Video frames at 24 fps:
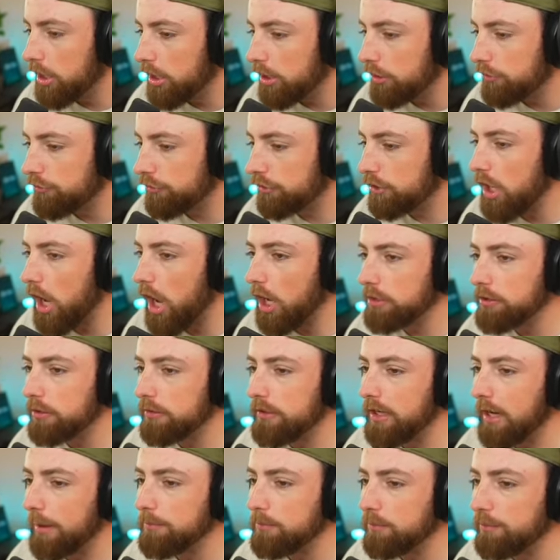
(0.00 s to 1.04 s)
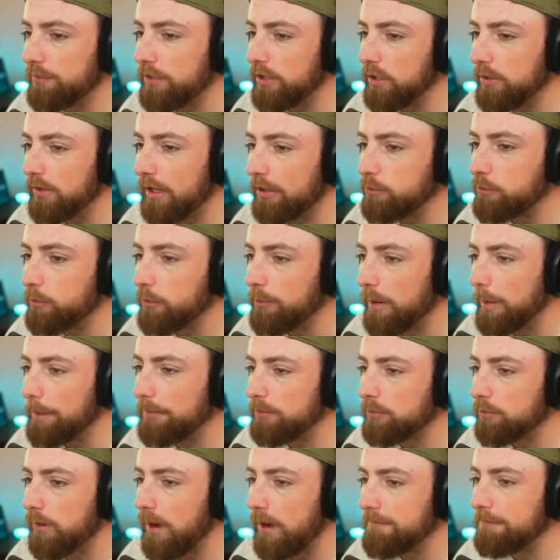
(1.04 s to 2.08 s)
Chicago Cubs field. As we rip it
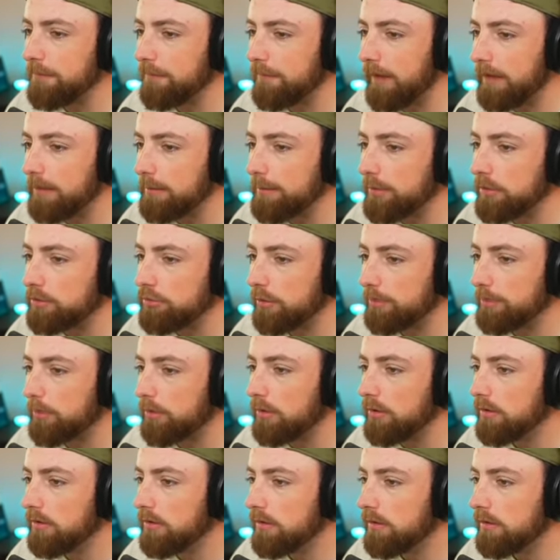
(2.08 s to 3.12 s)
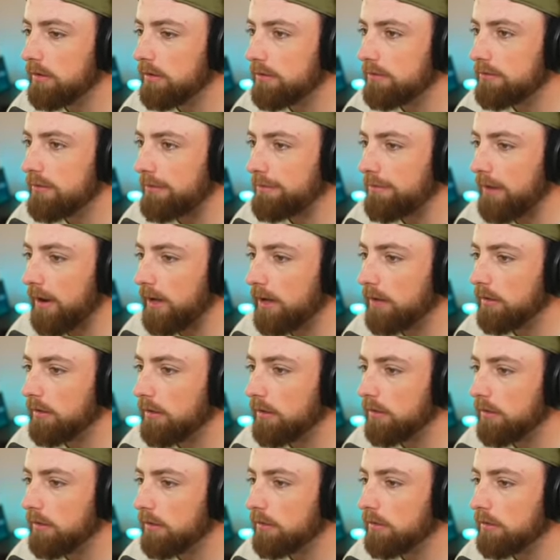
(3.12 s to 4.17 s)
to right field, that could be a triple. Stay fair.
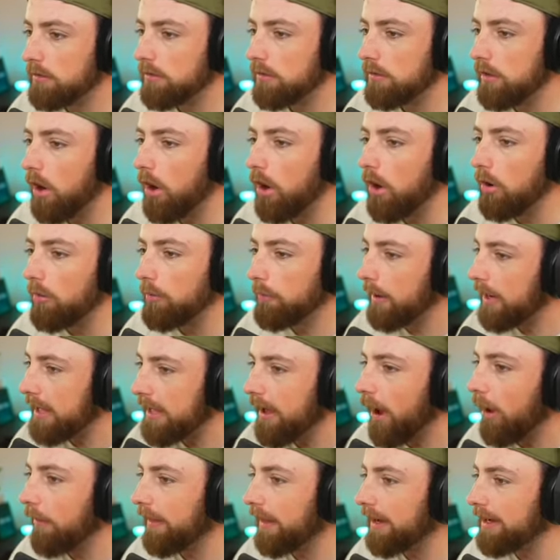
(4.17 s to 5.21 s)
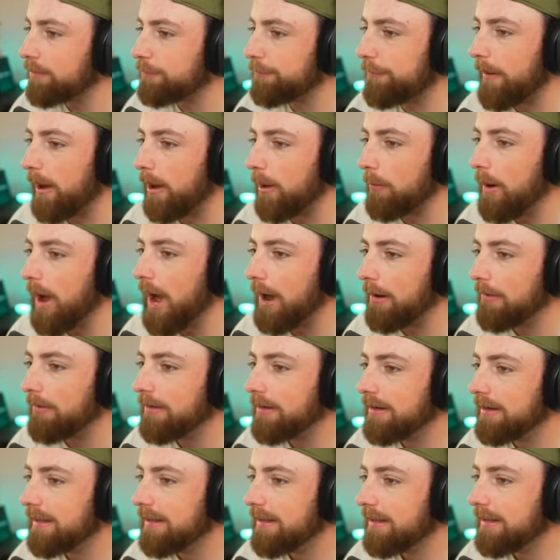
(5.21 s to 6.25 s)
Oh, wait. Oh, that is fair. Wow.
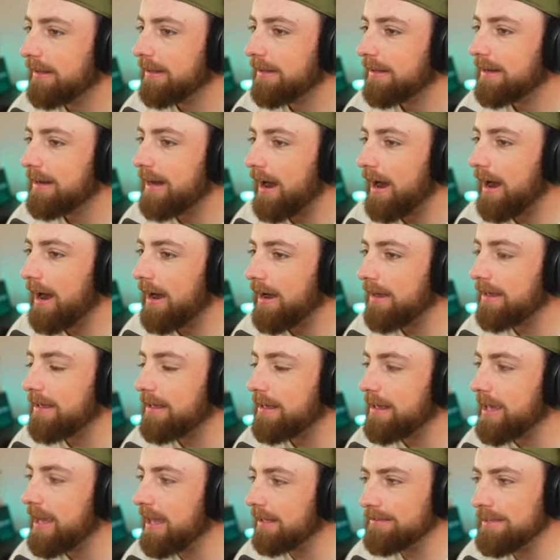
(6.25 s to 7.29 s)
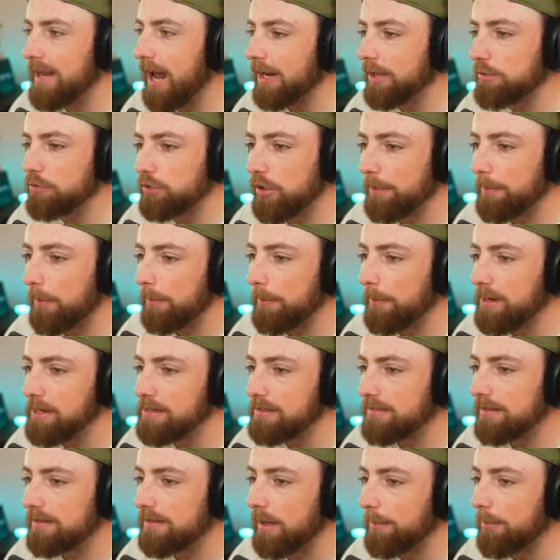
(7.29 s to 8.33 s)
Yeah, it's not a triple, but it
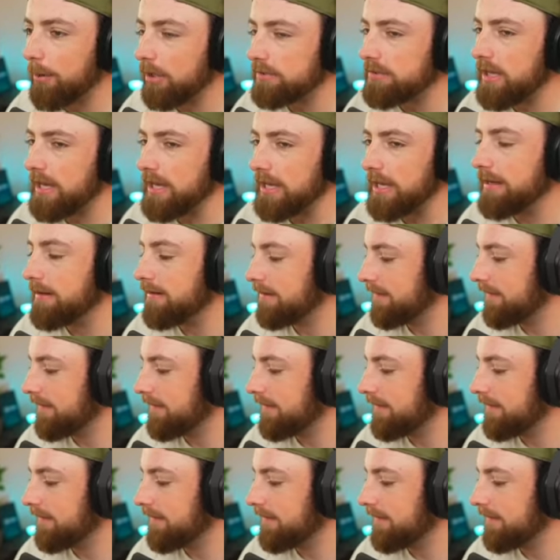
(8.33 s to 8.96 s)
is a double. I'll take it.